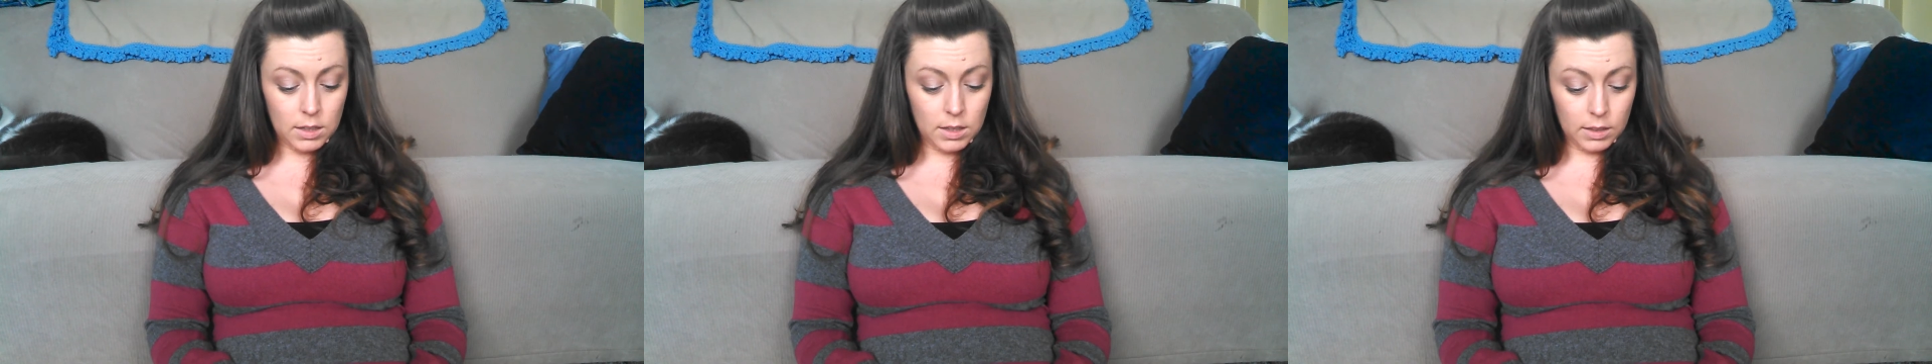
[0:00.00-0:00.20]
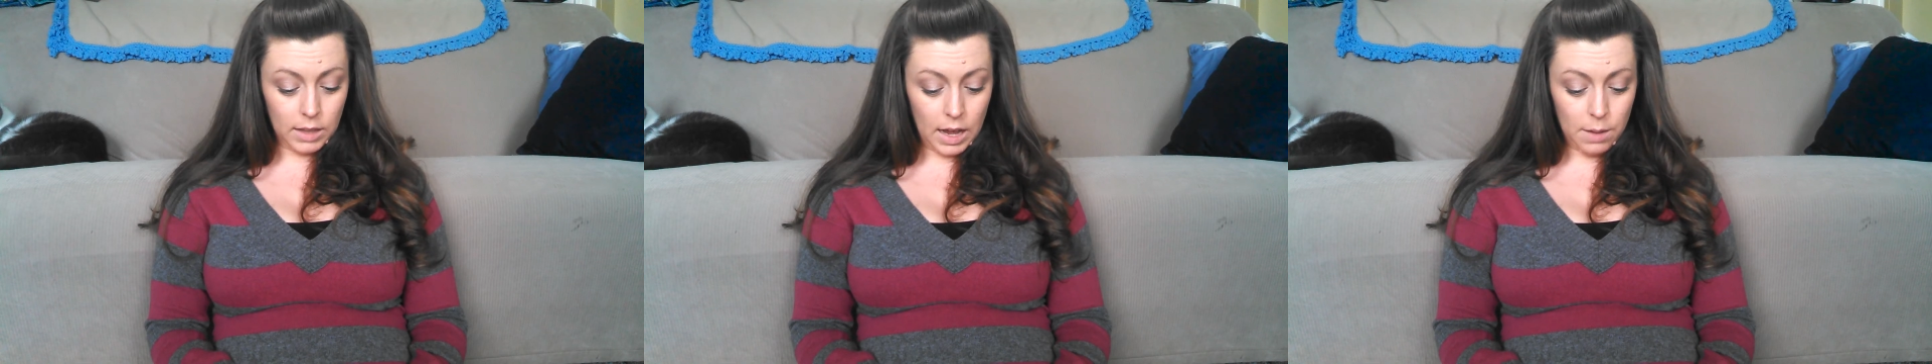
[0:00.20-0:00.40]

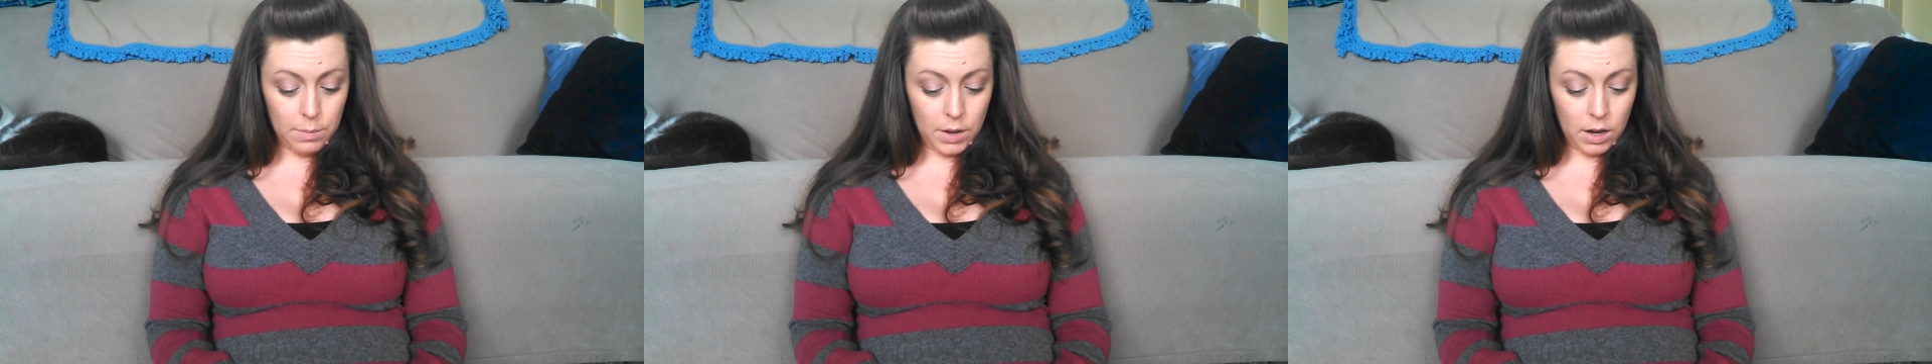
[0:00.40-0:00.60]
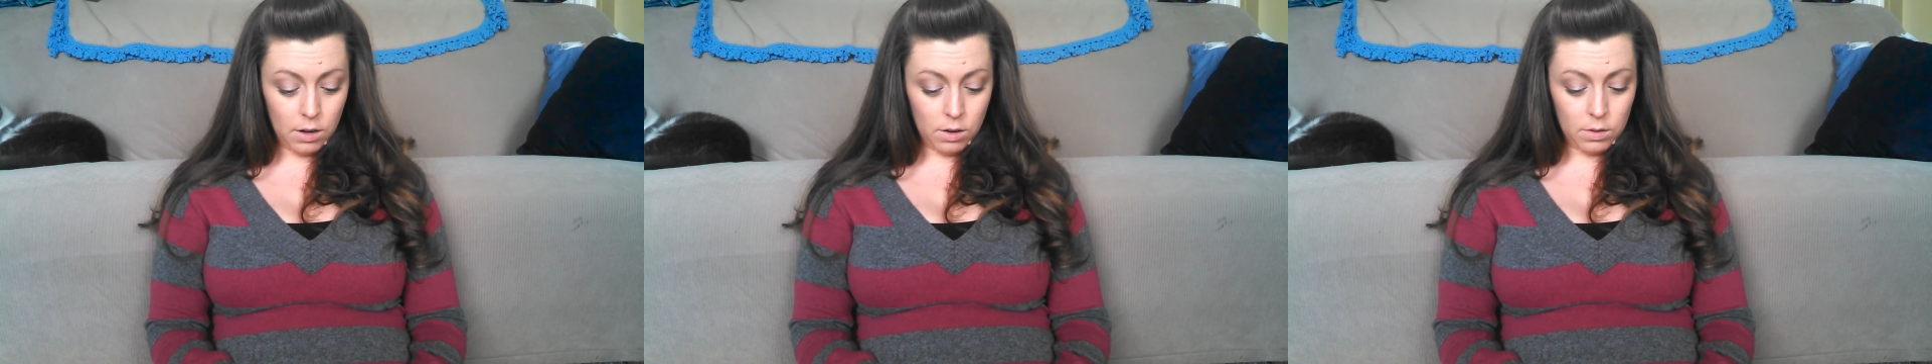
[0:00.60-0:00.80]
the lap
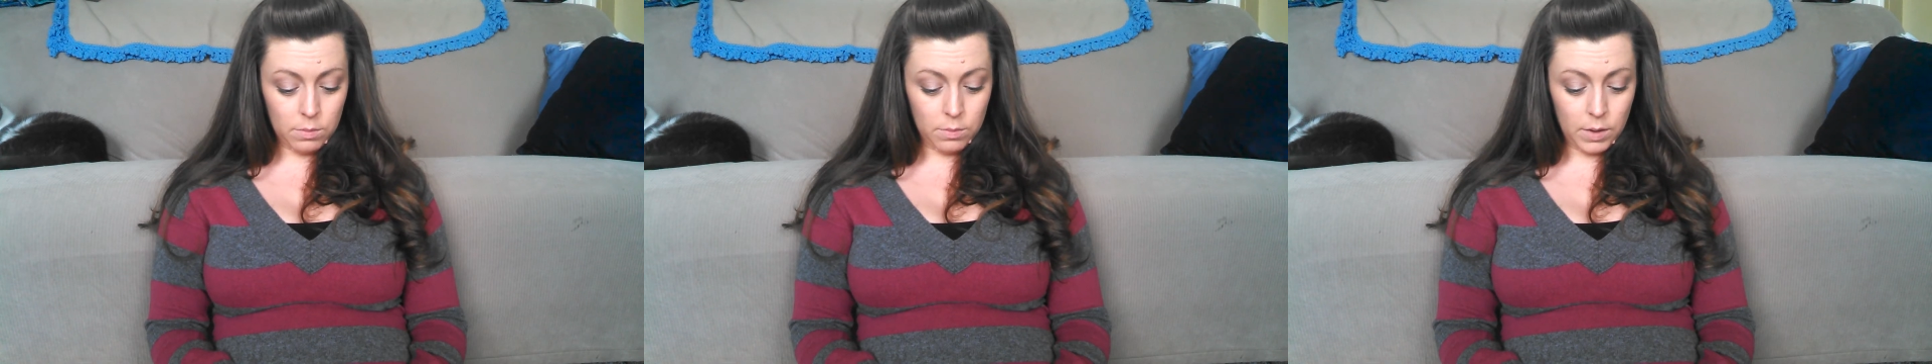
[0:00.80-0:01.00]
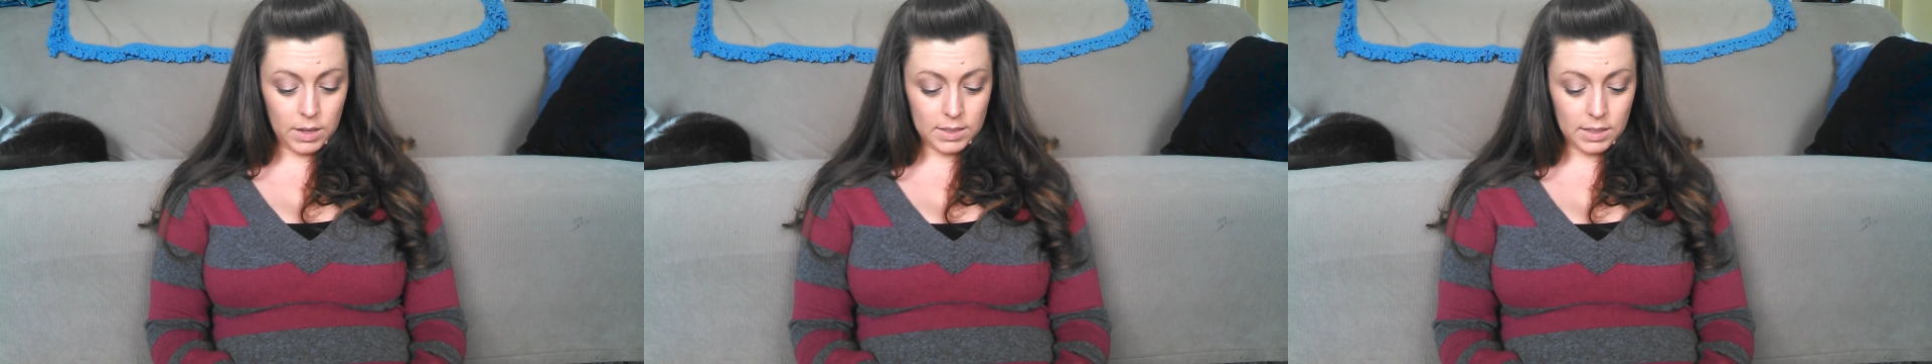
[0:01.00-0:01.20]
belt
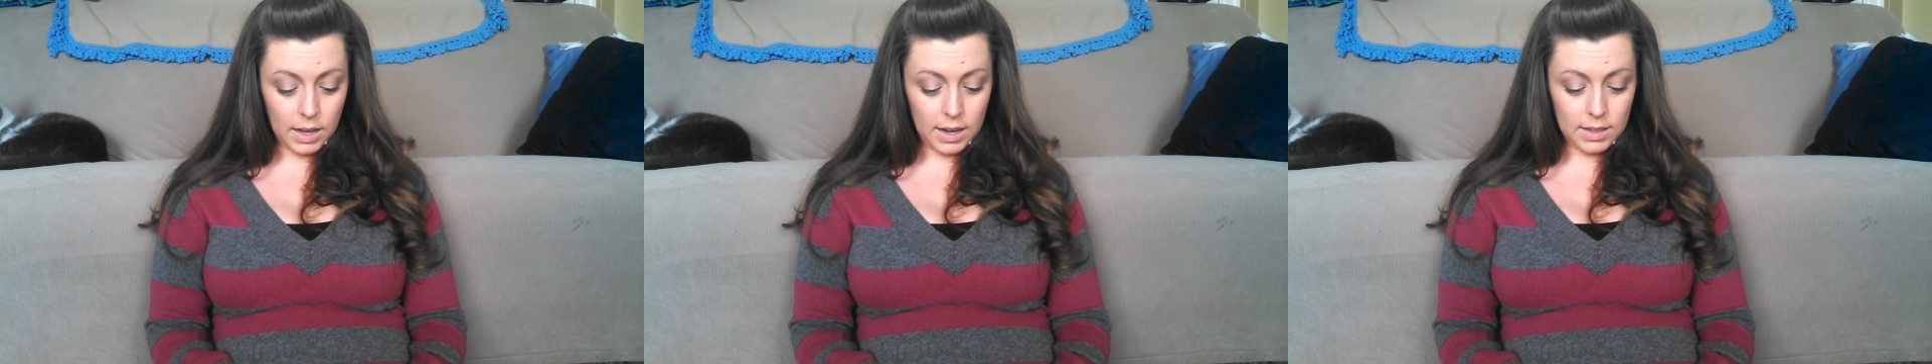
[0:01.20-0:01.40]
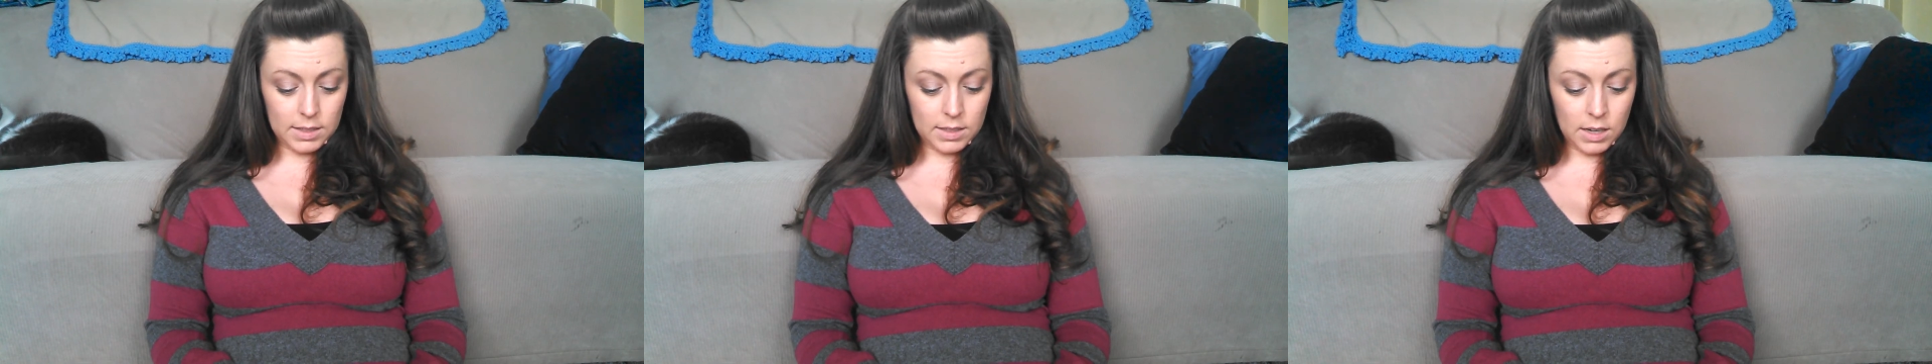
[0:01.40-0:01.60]
must
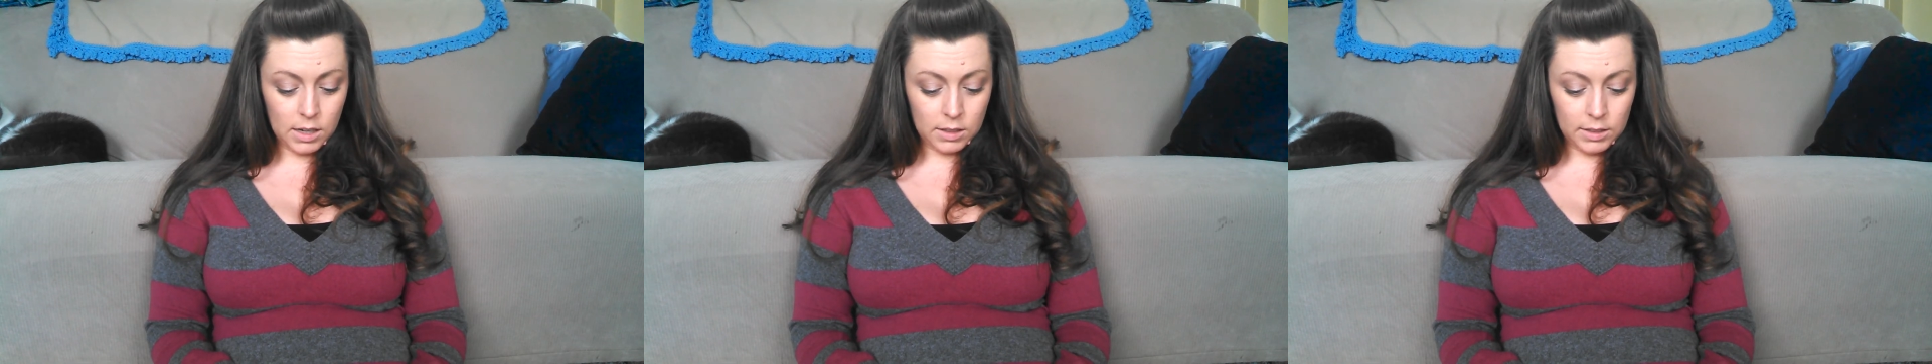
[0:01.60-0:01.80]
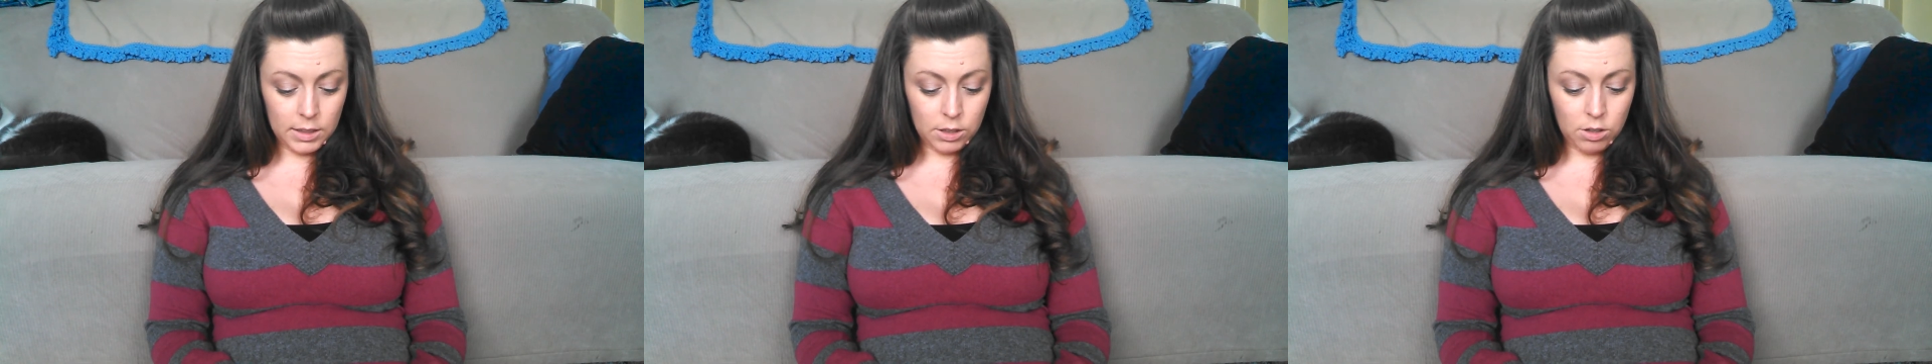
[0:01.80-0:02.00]
lie
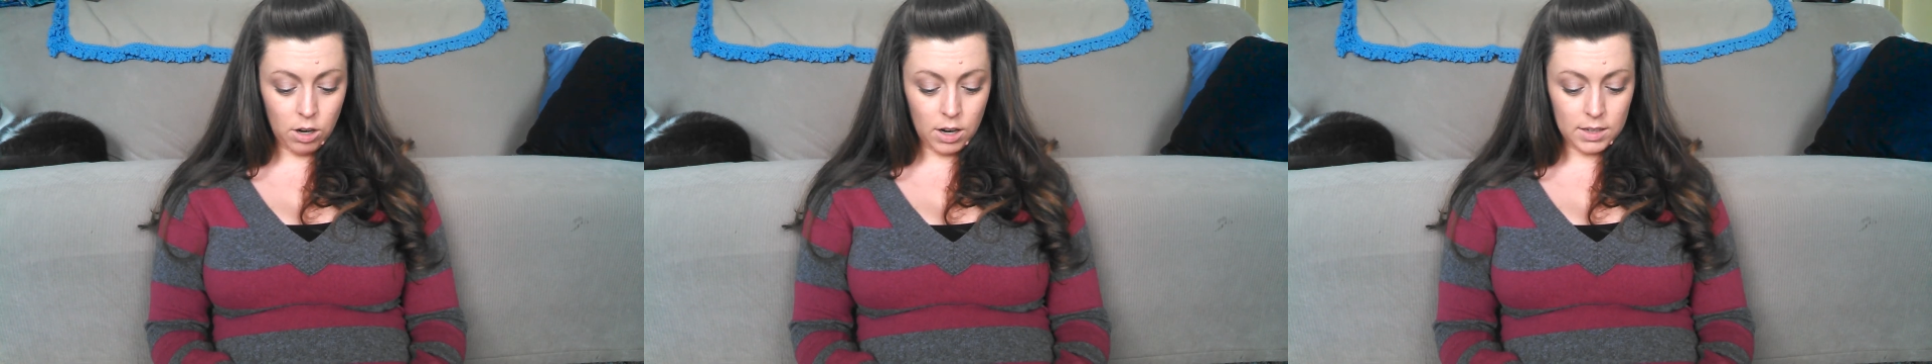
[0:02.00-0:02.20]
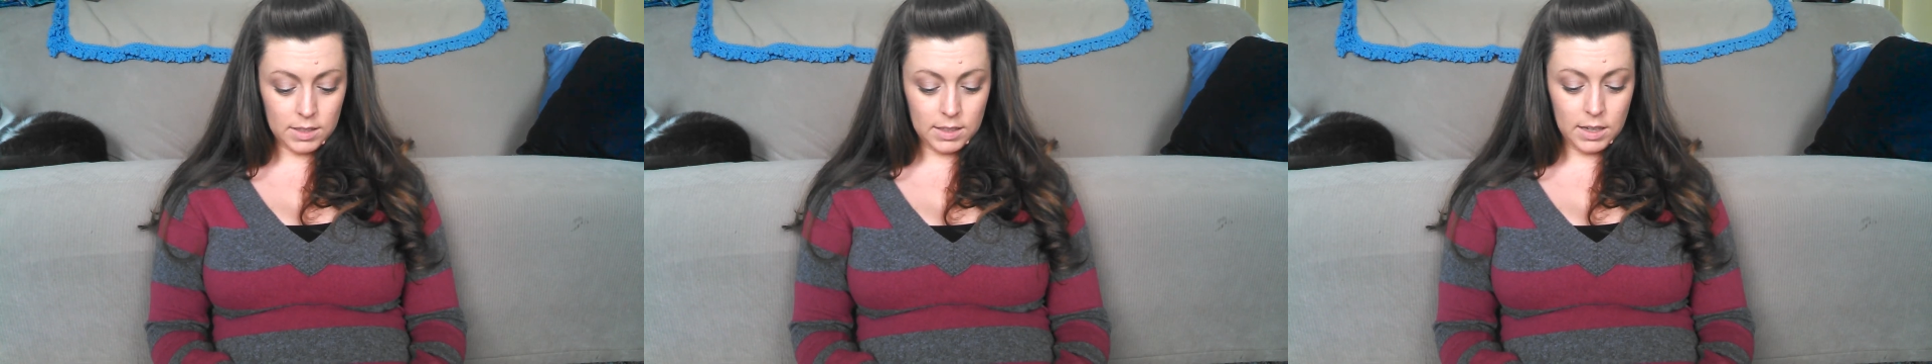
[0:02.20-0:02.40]
snugly across